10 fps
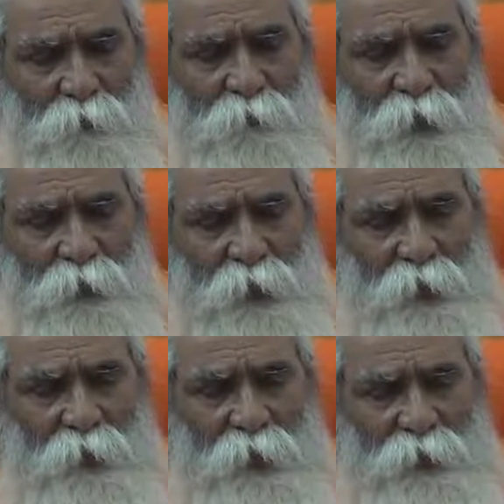when
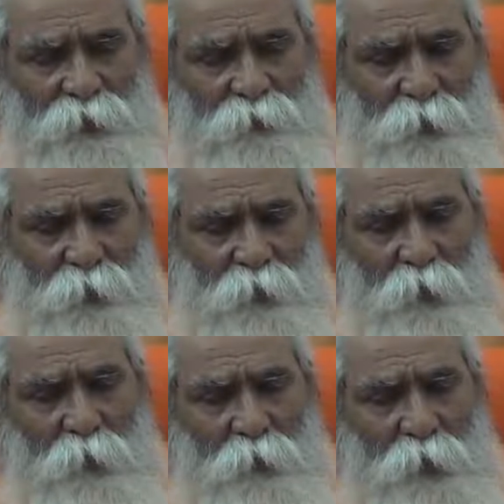the lust will
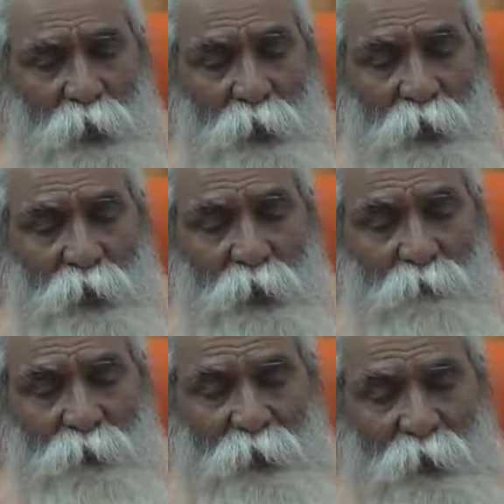go, the
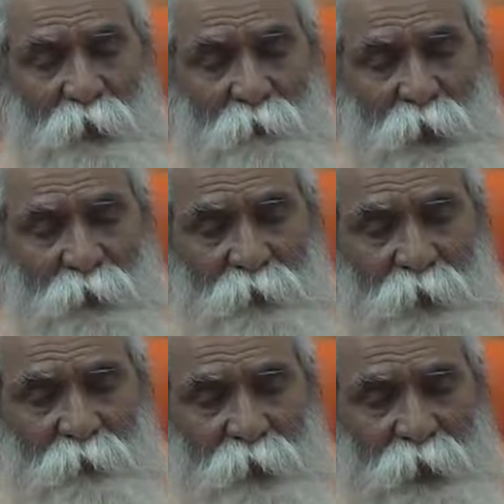love will remain,
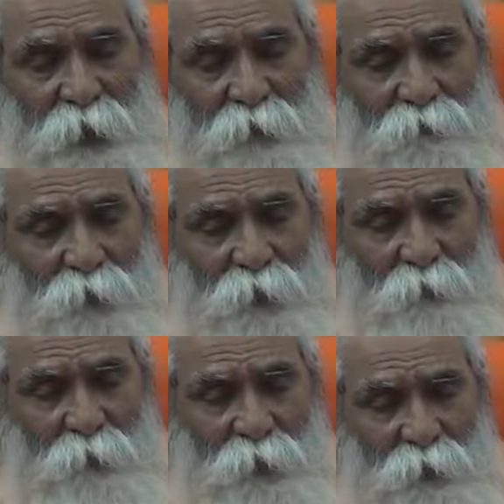the divine love will
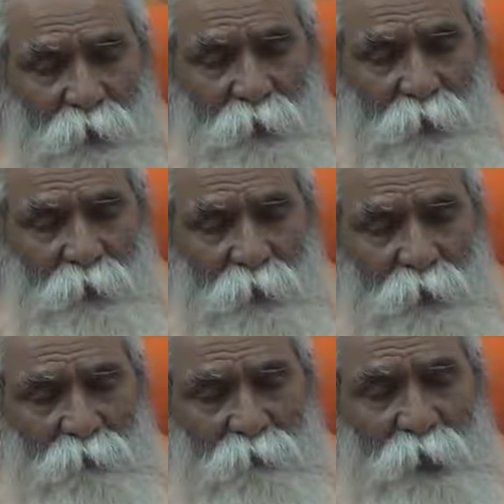remain.
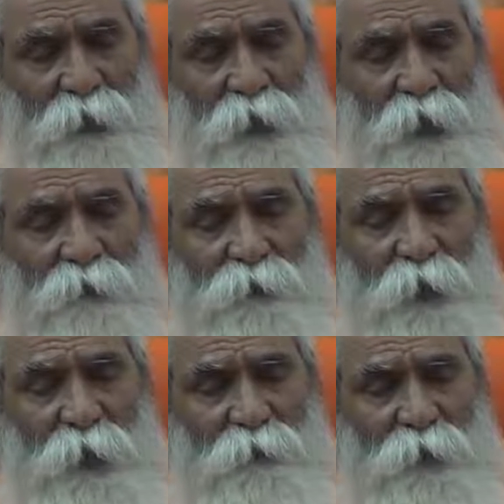Where there is
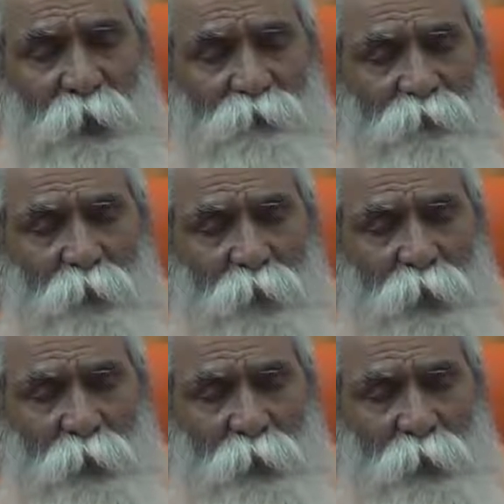love, there is no